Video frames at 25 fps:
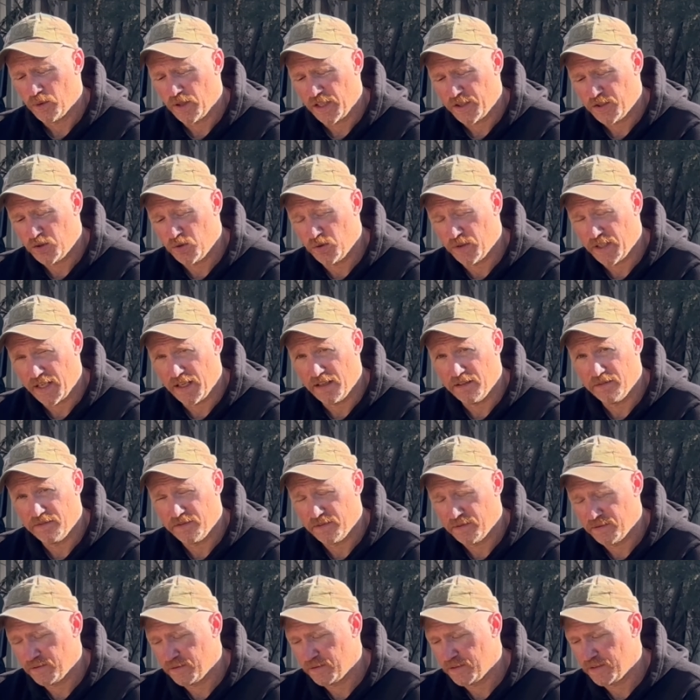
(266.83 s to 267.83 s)
should
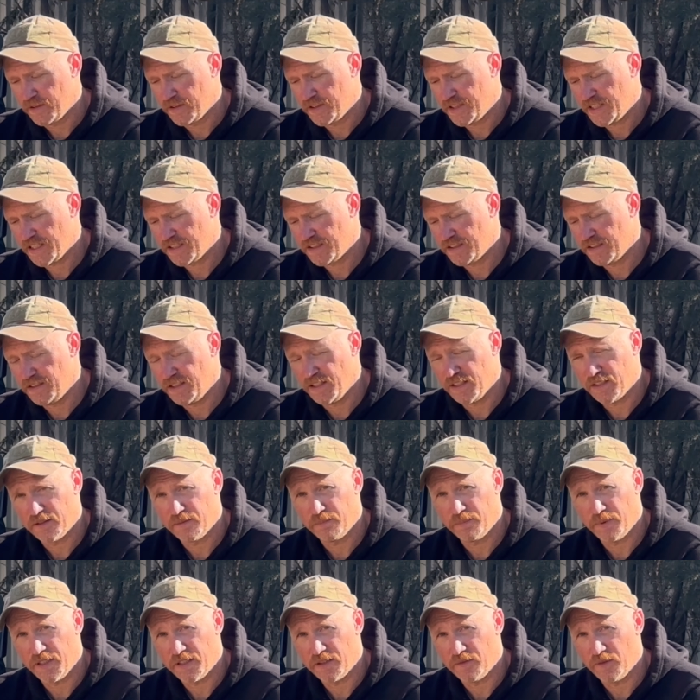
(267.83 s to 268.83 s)
have tested
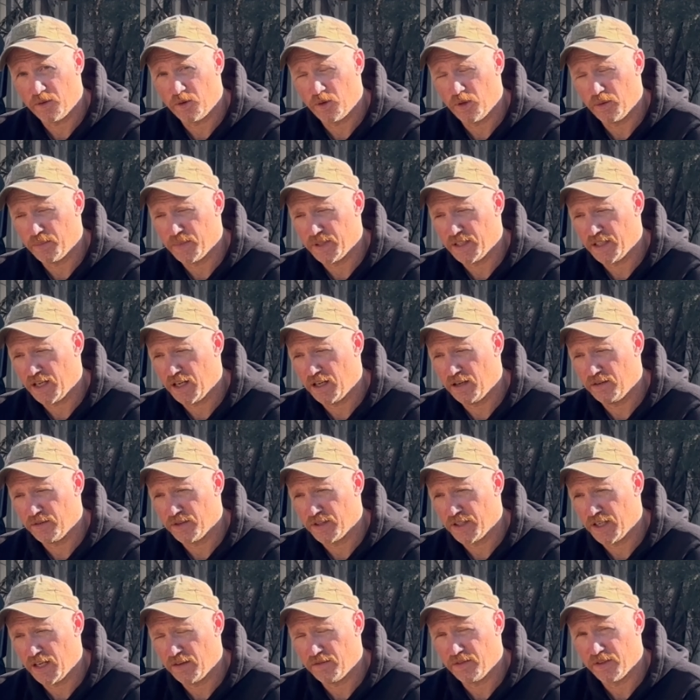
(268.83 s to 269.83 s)
this piece of equipment
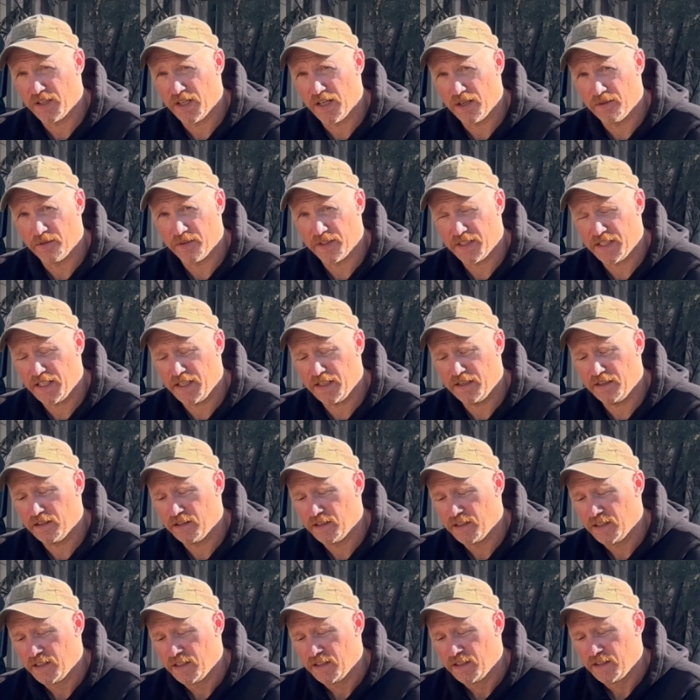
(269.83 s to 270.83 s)
over and over and over
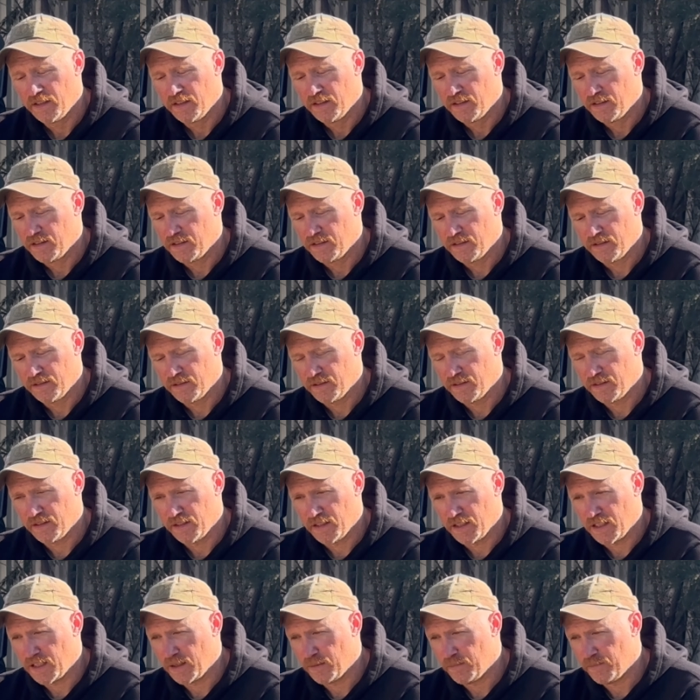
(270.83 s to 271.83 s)
again.
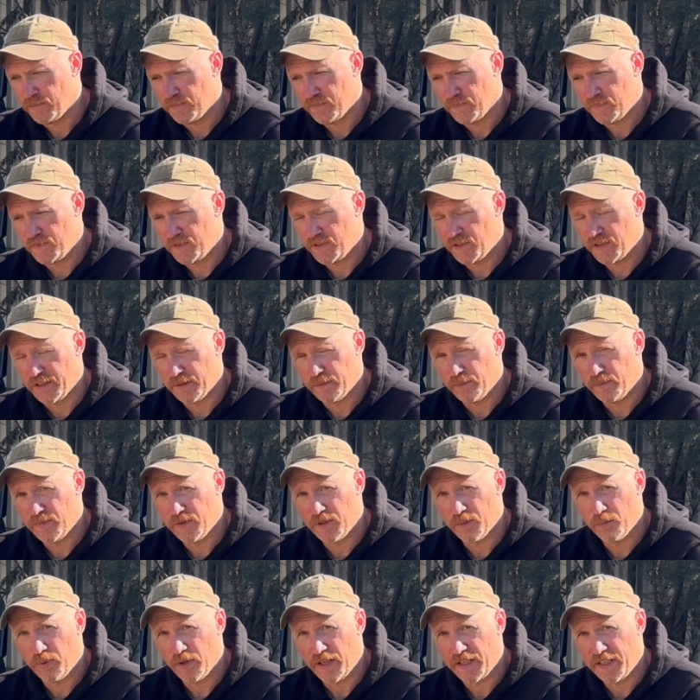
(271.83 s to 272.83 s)

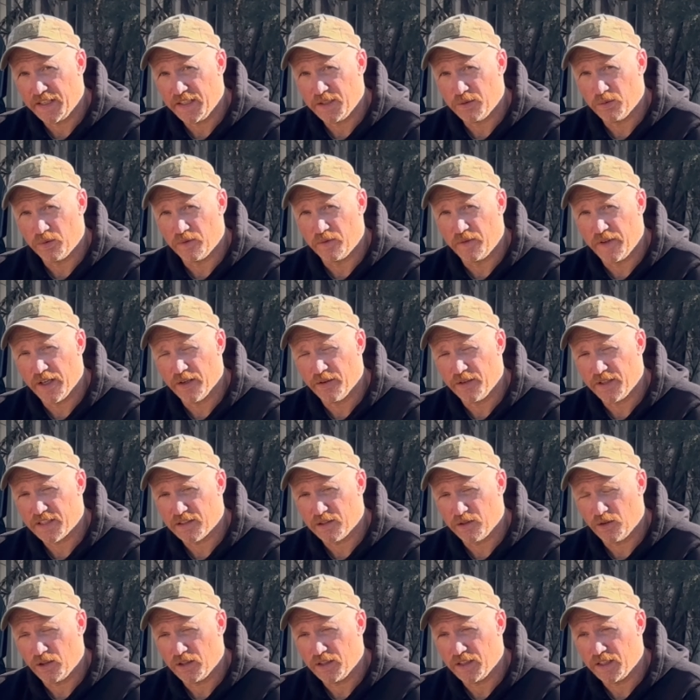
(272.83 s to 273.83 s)
The breakage will vary
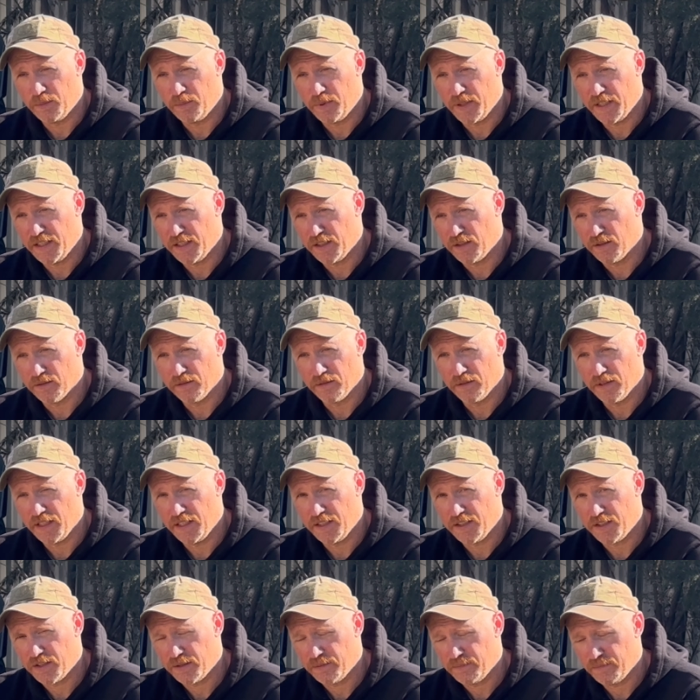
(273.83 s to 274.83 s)
slightly depending on
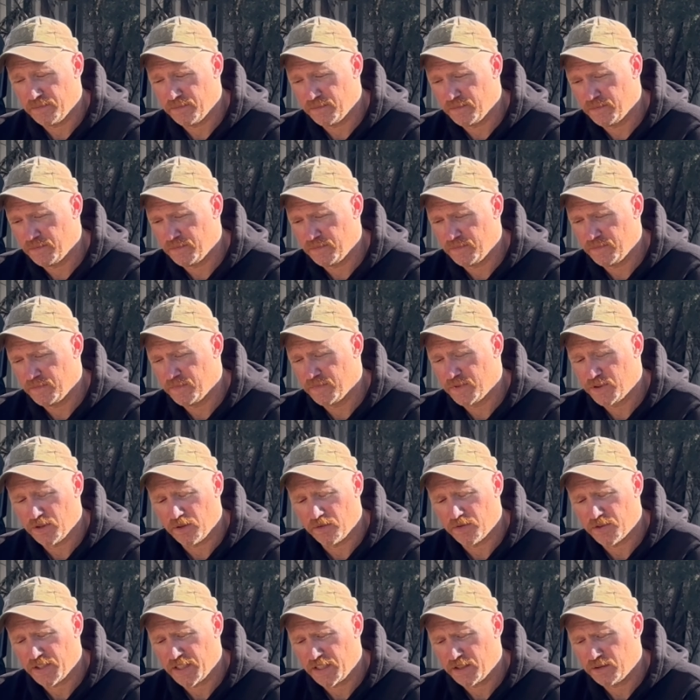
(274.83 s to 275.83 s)
each
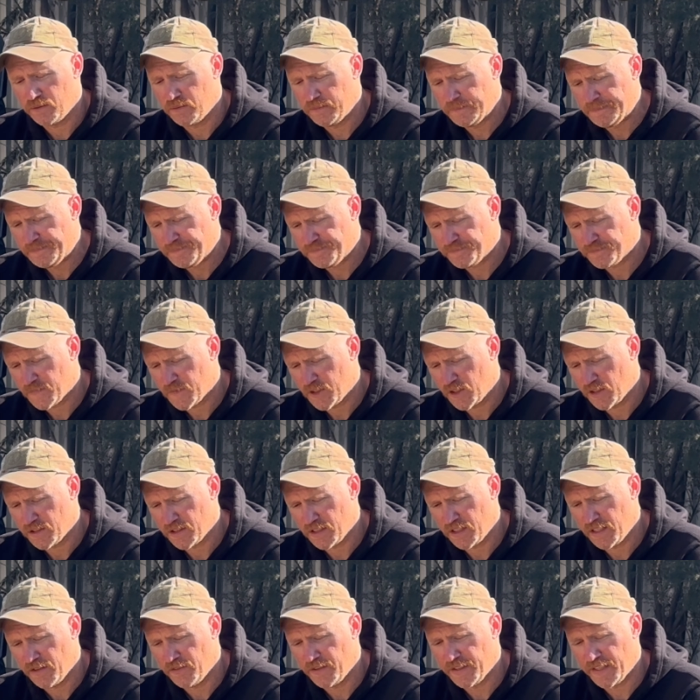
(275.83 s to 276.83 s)
soft shackle,
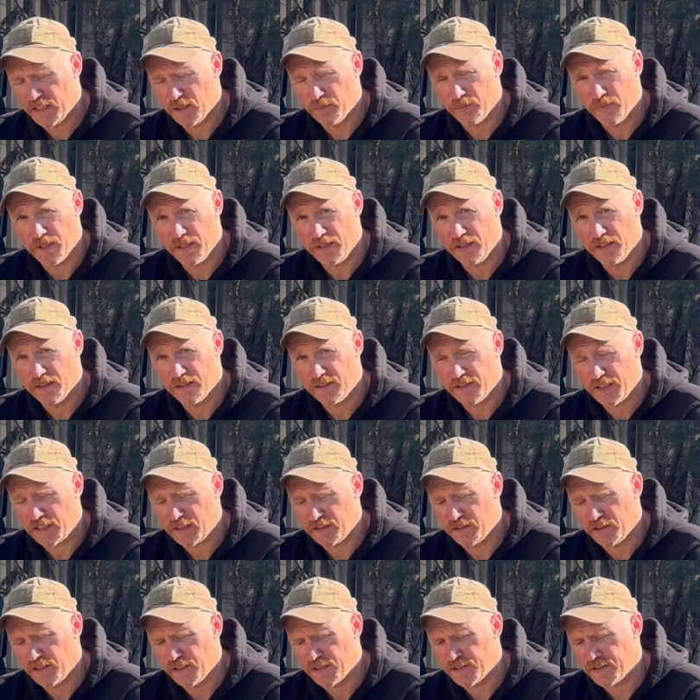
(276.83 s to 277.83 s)
because they're never going to be
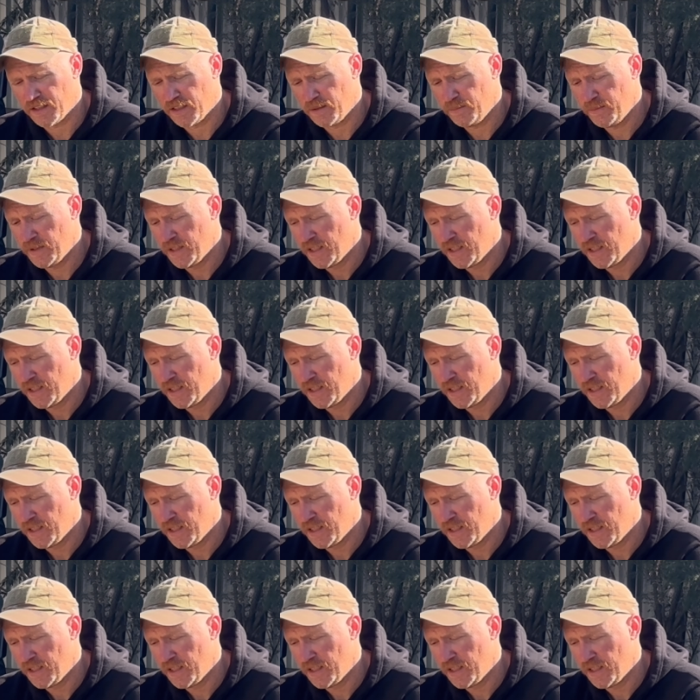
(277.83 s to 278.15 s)
exactly the same.